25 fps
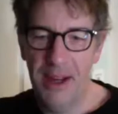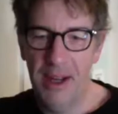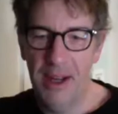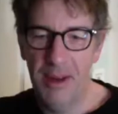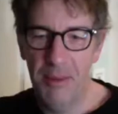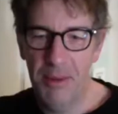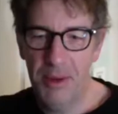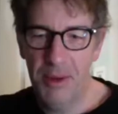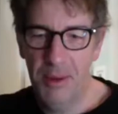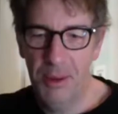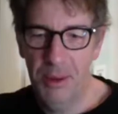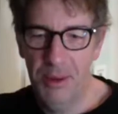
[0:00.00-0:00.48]

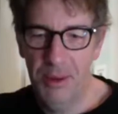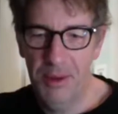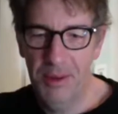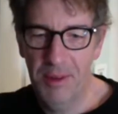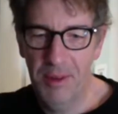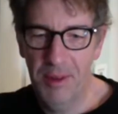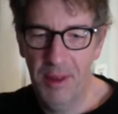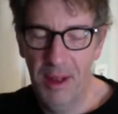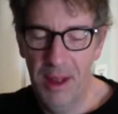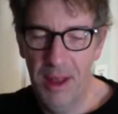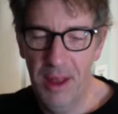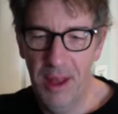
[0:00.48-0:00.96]
up
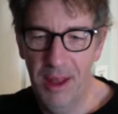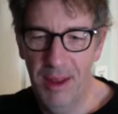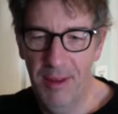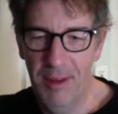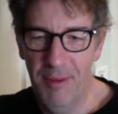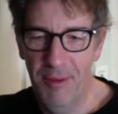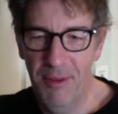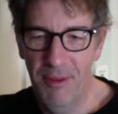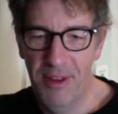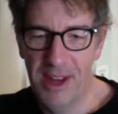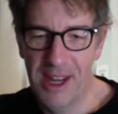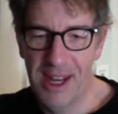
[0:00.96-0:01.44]
towards the
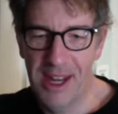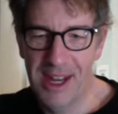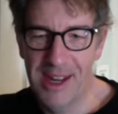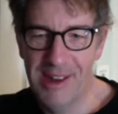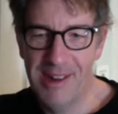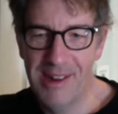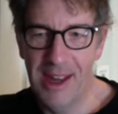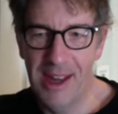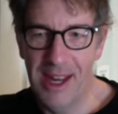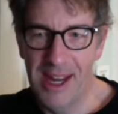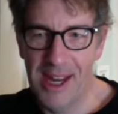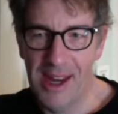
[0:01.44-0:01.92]
VE
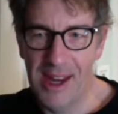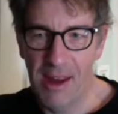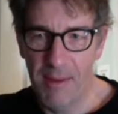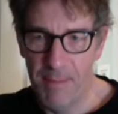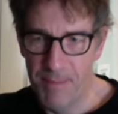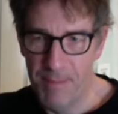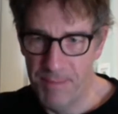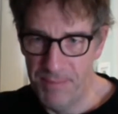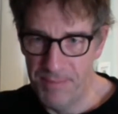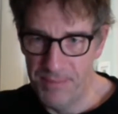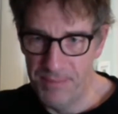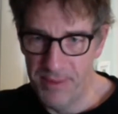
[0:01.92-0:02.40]
day
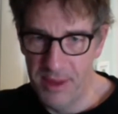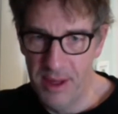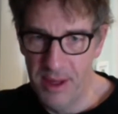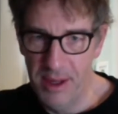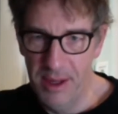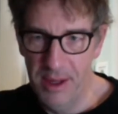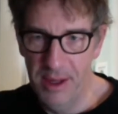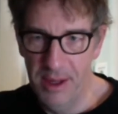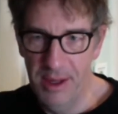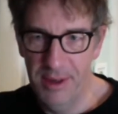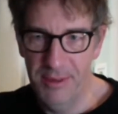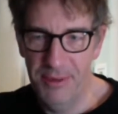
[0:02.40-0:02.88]

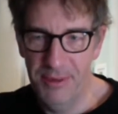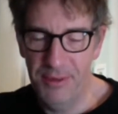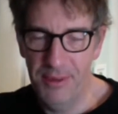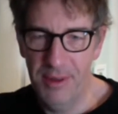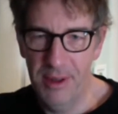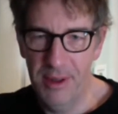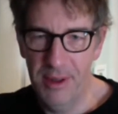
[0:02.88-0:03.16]
of